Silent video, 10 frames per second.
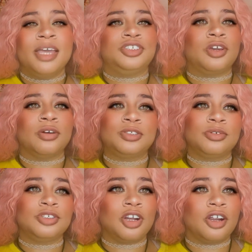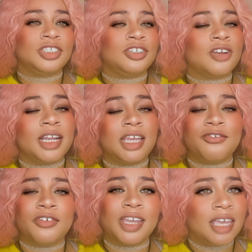She goes to a church to try to get
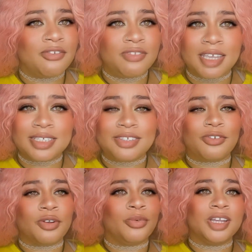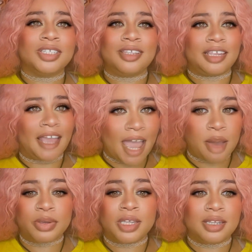forgiveness for what
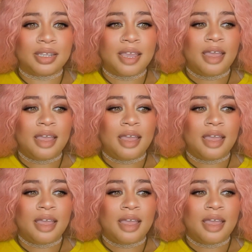happened,